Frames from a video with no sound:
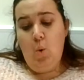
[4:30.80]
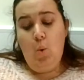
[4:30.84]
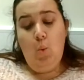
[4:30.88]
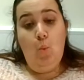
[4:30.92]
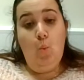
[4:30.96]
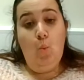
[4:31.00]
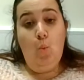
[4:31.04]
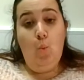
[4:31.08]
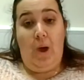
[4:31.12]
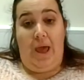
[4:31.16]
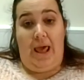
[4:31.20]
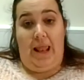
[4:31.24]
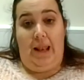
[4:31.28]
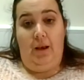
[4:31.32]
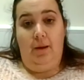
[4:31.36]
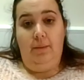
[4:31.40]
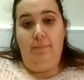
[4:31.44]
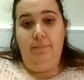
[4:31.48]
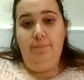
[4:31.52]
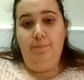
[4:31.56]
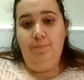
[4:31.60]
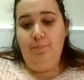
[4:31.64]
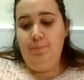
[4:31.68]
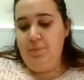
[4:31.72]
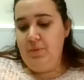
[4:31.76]
Well,
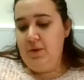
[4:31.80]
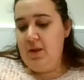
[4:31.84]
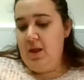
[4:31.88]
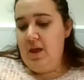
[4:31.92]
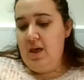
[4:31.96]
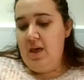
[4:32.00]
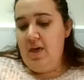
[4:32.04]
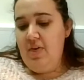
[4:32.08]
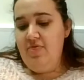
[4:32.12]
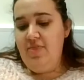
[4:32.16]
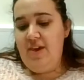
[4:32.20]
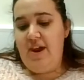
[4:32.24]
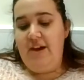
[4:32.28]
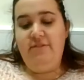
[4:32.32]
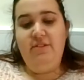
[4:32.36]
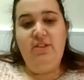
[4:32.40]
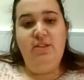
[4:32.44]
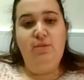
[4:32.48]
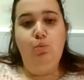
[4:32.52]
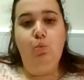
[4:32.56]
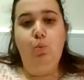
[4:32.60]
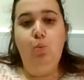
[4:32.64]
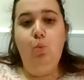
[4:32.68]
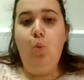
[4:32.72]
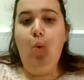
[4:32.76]
there
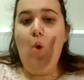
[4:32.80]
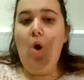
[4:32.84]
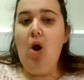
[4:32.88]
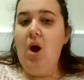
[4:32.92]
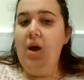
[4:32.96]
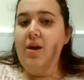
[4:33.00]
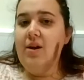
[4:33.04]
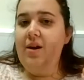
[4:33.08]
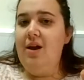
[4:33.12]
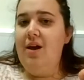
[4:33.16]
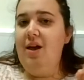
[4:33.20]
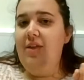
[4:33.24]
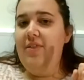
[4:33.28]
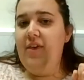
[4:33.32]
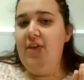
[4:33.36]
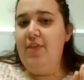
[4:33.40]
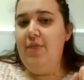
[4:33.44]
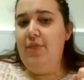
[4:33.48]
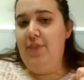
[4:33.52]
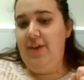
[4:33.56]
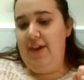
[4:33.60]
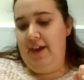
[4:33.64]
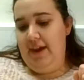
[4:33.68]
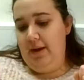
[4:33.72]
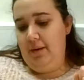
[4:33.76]
is one other
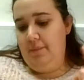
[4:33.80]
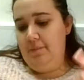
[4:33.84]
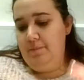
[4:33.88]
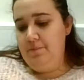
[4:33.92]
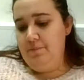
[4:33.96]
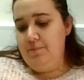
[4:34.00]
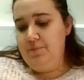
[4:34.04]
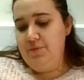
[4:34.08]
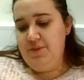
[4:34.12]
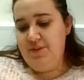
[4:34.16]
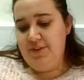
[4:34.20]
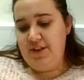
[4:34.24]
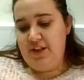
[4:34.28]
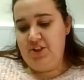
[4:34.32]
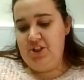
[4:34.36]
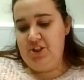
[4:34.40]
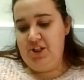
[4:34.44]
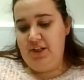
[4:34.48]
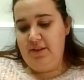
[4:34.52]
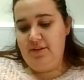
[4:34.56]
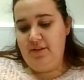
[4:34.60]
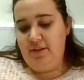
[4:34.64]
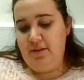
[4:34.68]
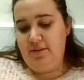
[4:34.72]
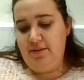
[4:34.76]
thing, said
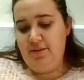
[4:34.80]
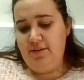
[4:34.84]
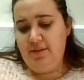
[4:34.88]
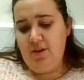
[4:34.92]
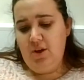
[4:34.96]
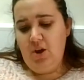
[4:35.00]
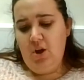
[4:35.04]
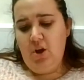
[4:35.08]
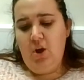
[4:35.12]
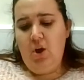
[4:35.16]
Jesus.